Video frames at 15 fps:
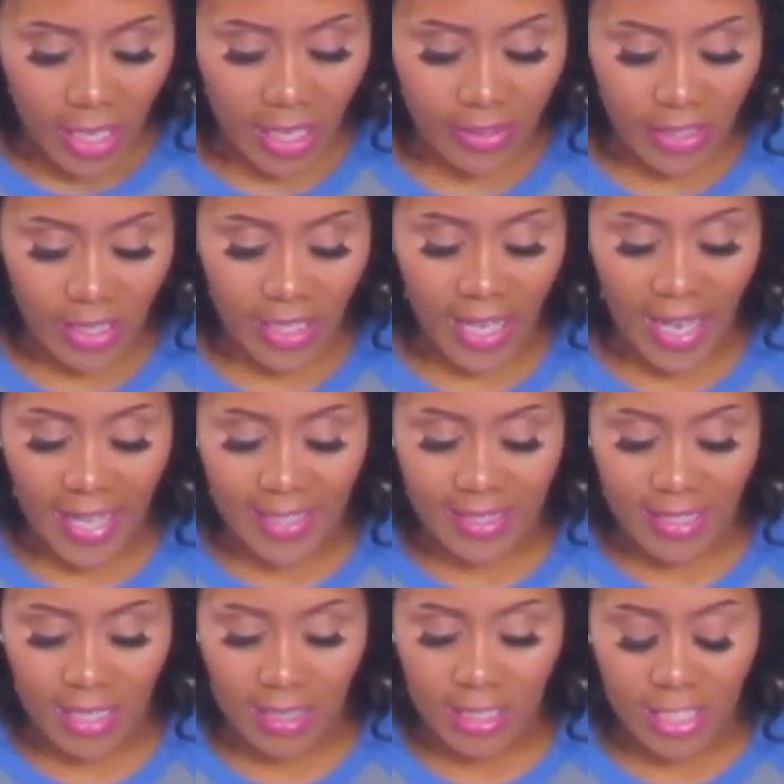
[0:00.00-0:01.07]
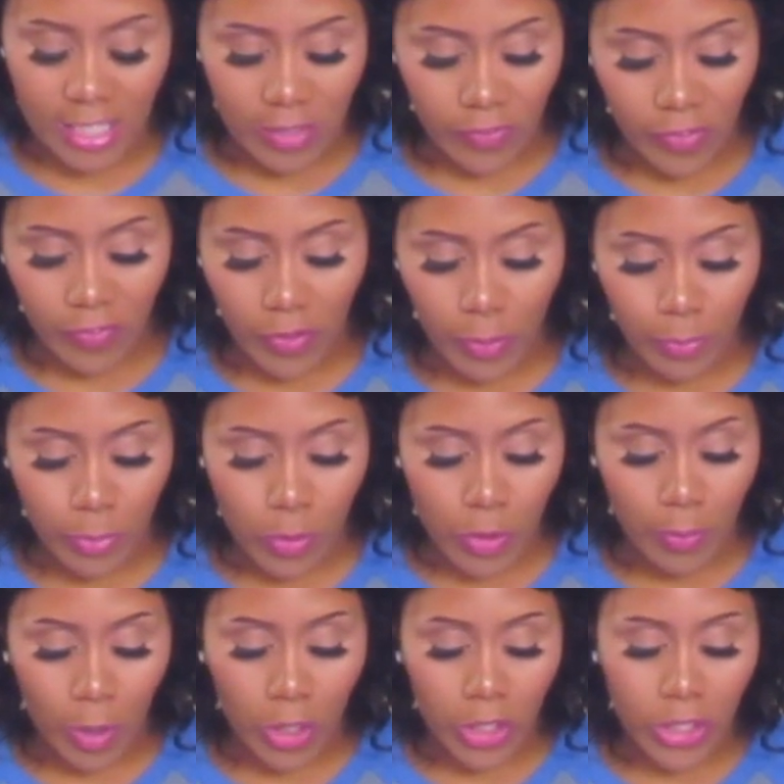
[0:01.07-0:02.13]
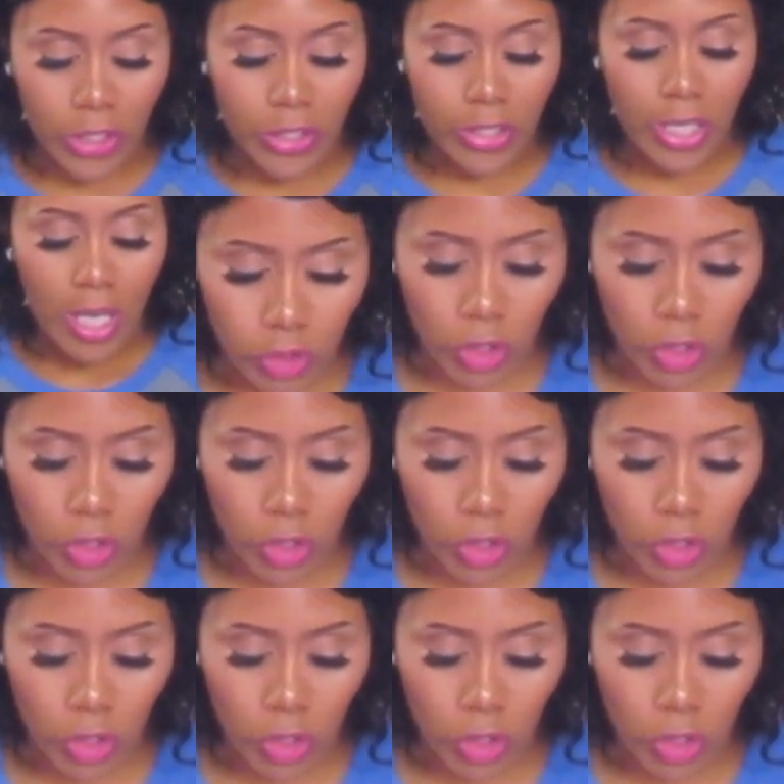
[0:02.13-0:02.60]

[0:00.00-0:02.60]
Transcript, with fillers: And then it has a list of inflammatory markers.